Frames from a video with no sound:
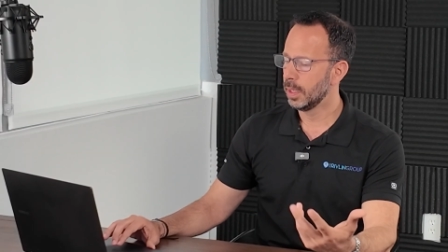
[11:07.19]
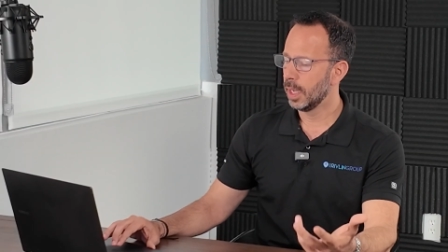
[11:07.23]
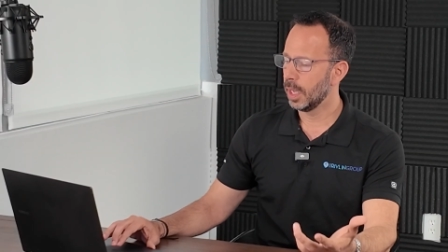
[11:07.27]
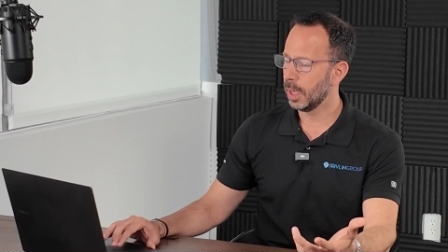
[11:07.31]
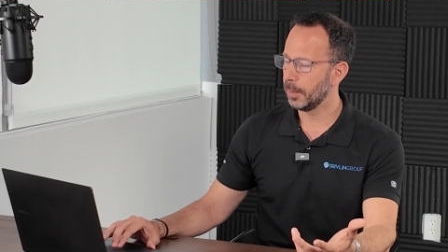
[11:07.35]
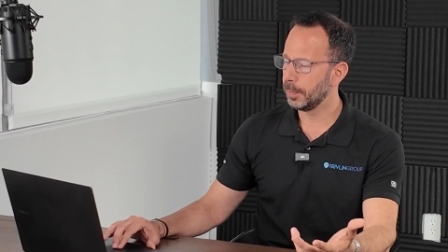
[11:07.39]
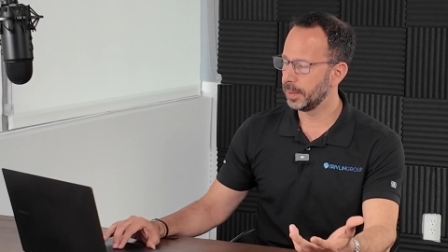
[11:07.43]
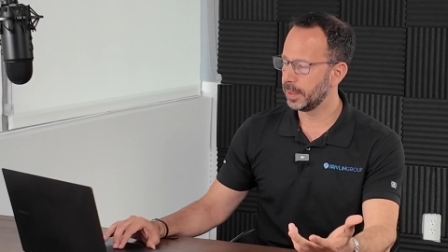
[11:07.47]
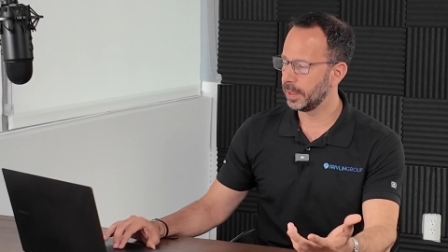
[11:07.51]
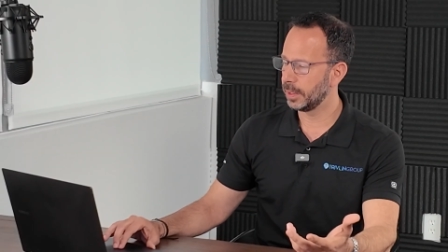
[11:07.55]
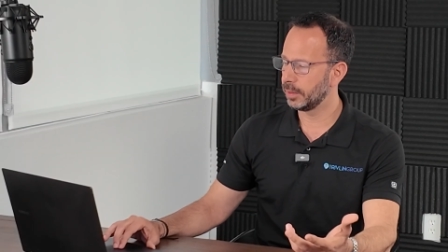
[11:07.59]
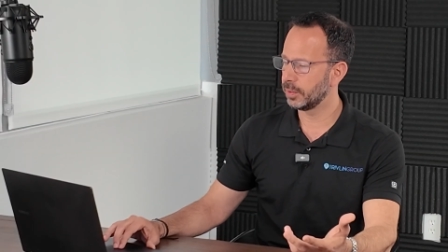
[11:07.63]

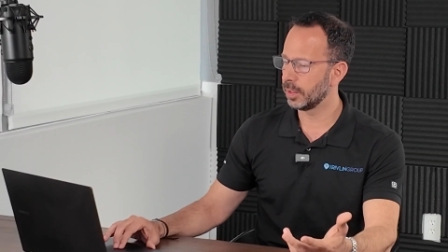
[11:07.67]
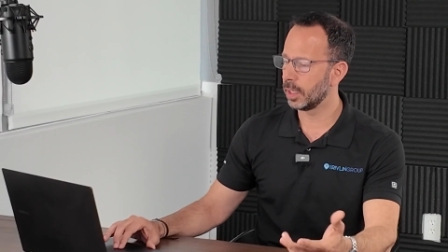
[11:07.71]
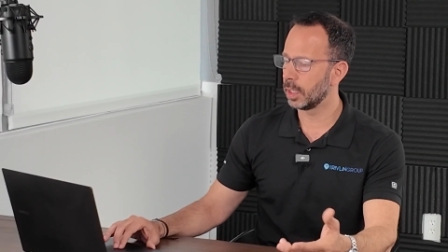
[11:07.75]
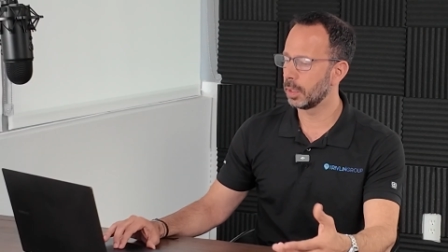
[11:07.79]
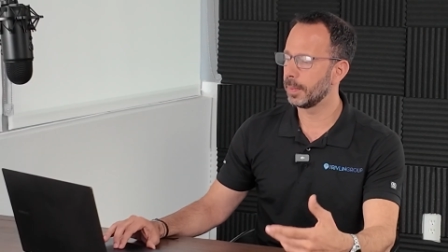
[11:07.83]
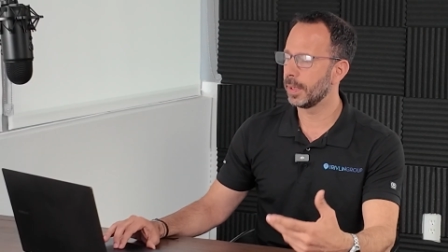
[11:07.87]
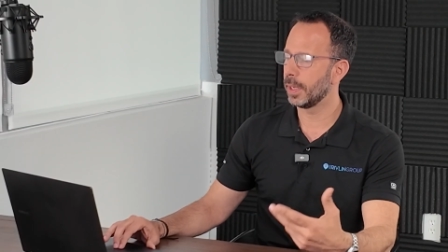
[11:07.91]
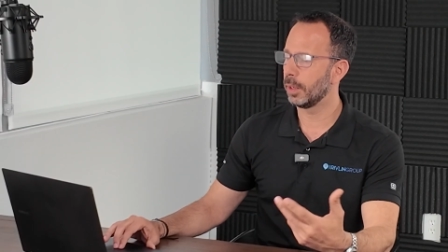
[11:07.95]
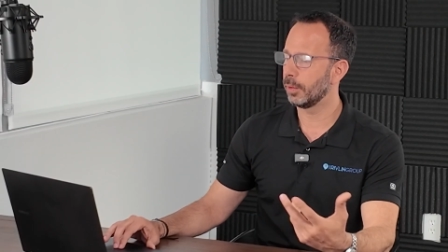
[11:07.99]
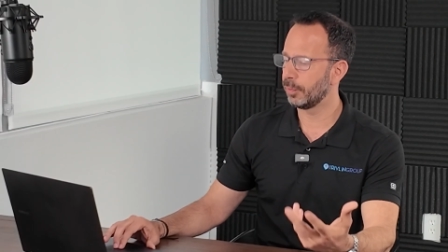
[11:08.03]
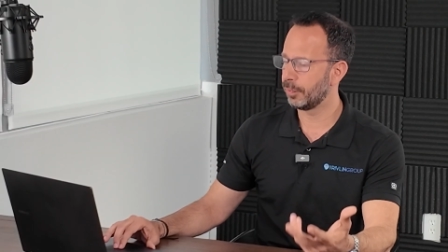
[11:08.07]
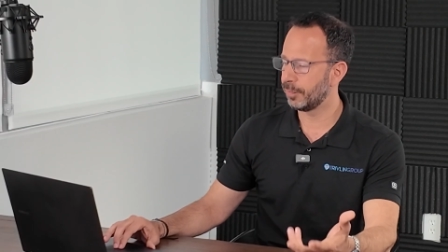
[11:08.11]
But they talk
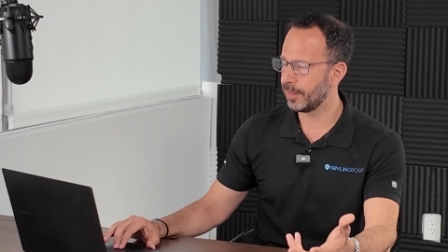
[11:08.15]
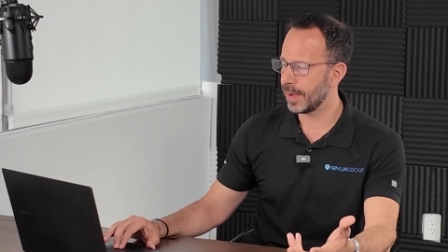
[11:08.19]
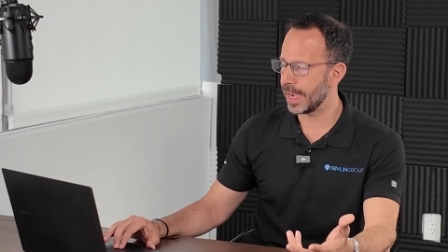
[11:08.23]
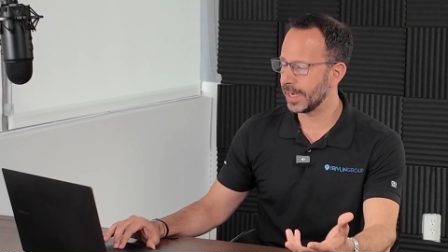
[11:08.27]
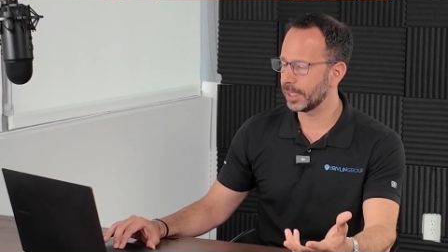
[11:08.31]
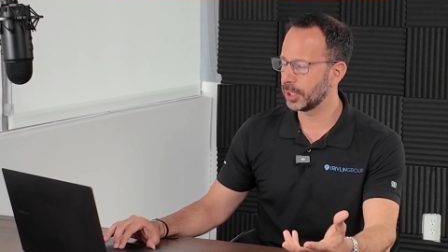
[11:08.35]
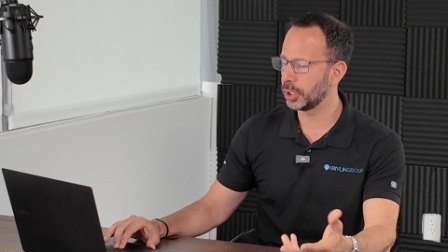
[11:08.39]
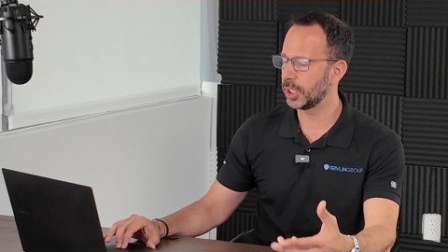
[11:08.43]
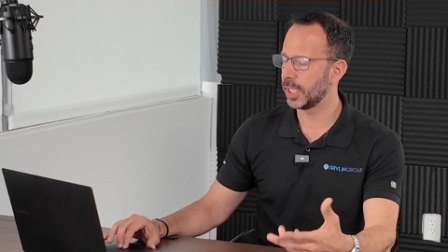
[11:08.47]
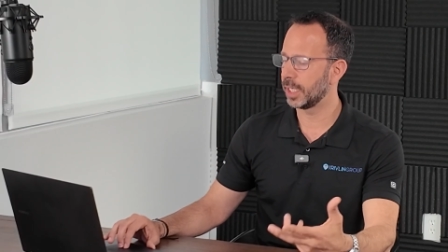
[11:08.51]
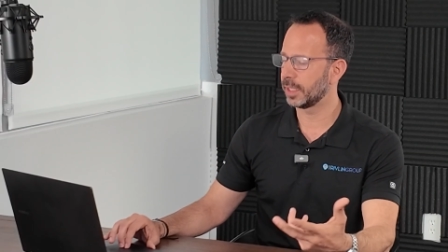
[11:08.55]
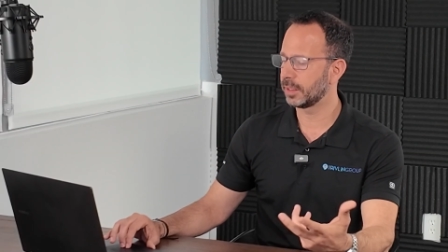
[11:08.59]
about
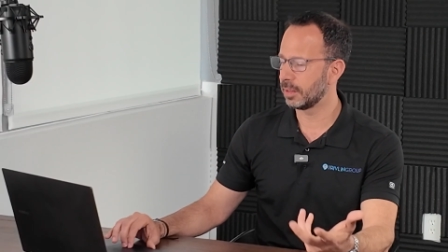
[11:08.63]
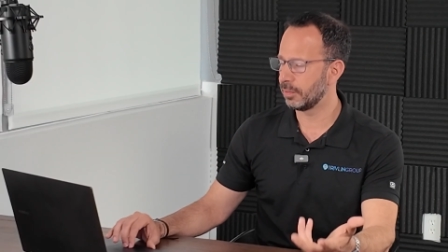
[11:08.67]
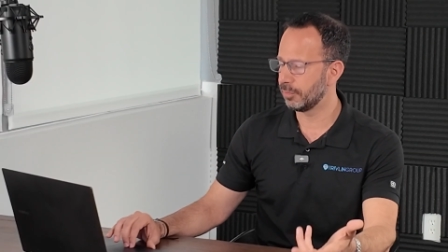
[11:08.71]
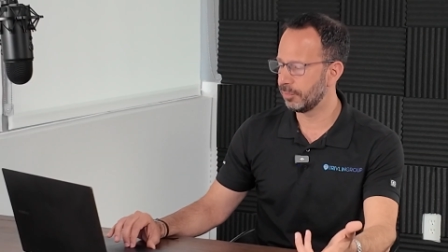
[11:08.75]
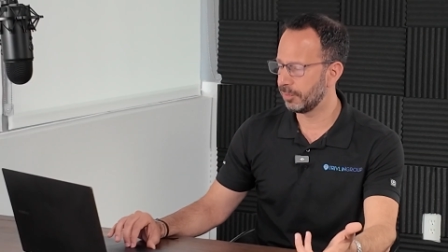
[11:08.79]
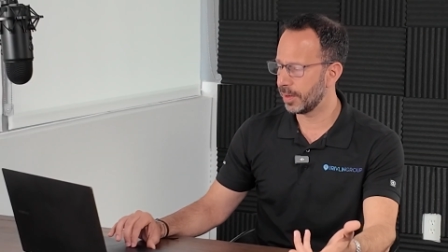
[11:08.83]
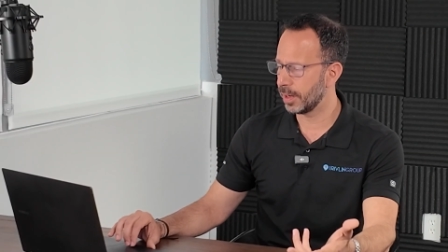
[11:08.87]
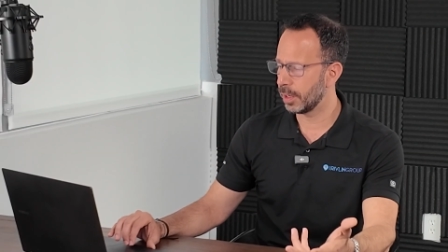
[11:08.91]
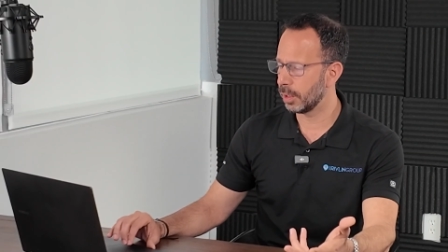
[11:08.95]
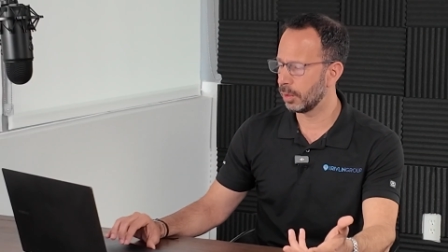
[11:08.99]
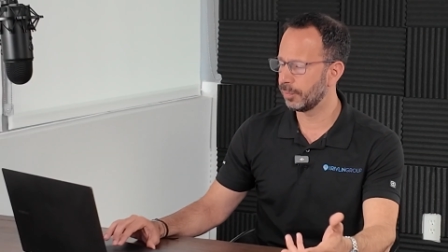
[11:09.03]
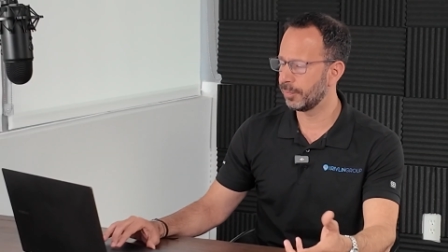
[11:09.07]
fact check
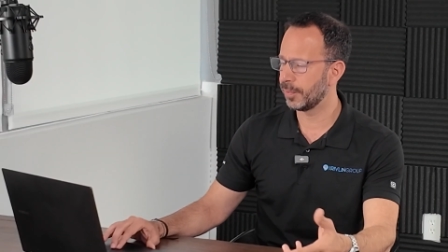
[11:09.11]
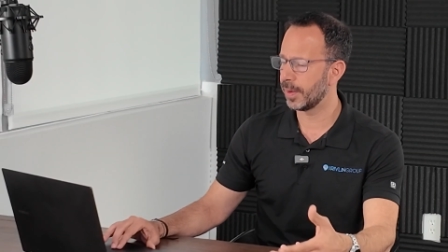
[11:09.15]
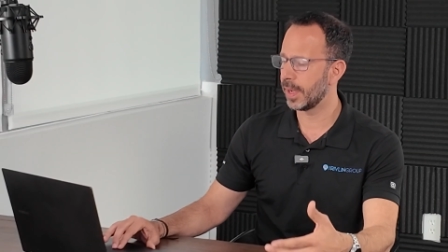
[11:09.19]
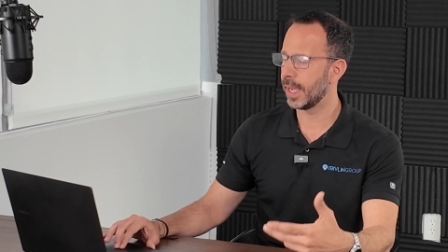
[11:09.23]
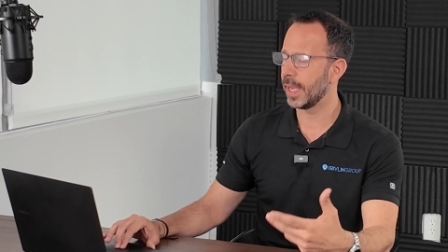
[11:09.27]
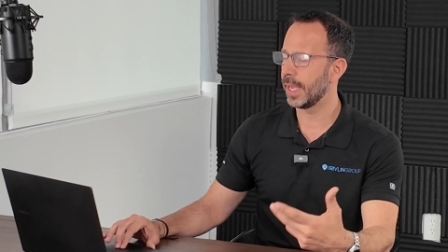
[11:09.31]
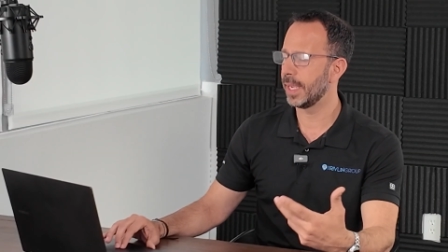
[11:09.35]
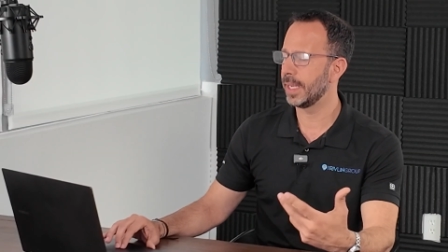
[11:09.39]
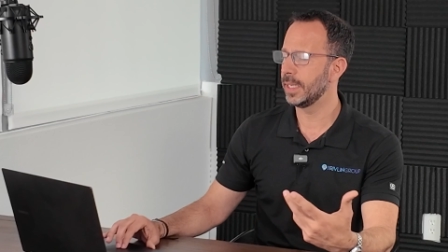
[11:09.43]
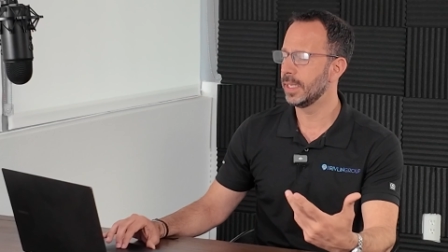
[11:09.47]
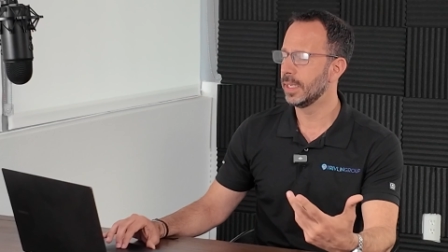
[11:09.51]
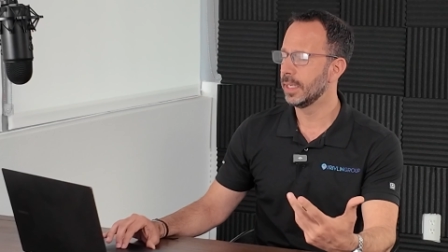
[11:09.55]
and
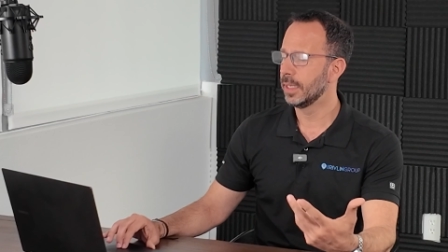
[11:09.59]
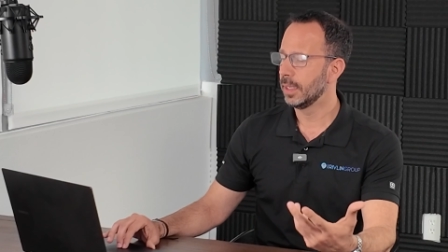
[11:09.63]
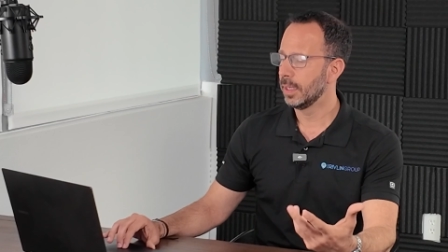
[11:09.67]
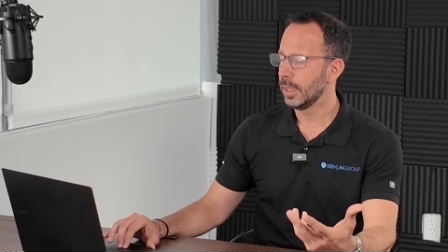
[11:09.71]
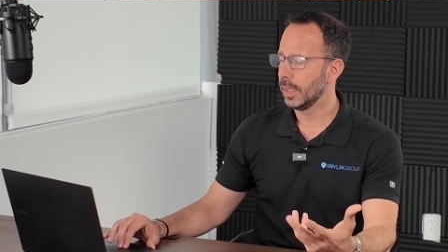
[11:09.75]
verify.